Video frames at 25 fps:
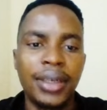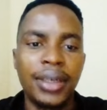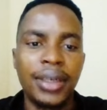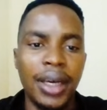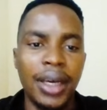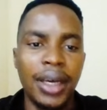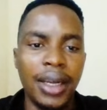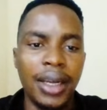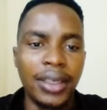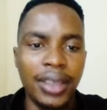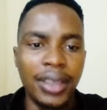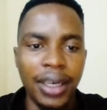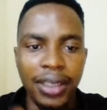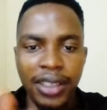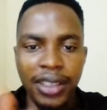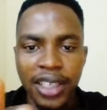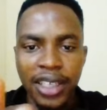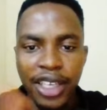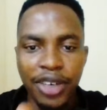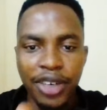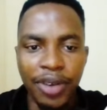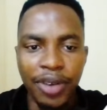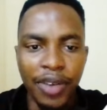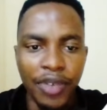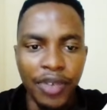And you can see
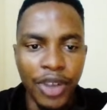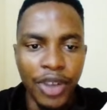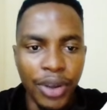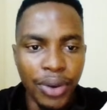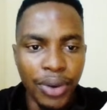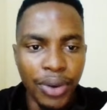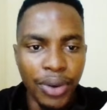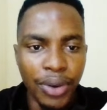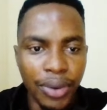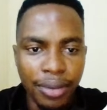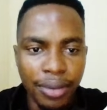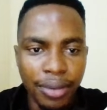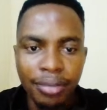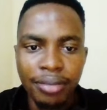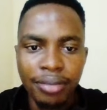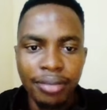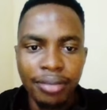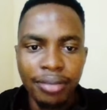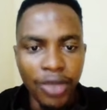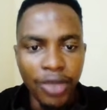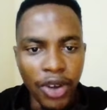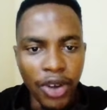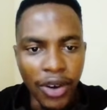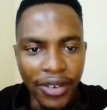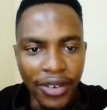the review
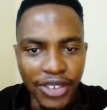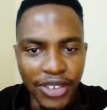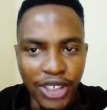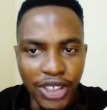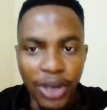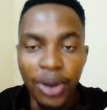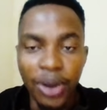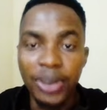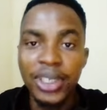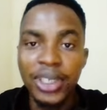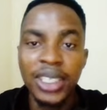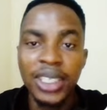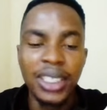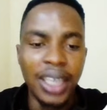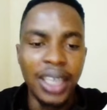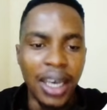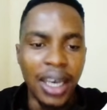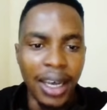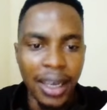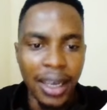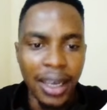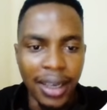of Julius Caesar.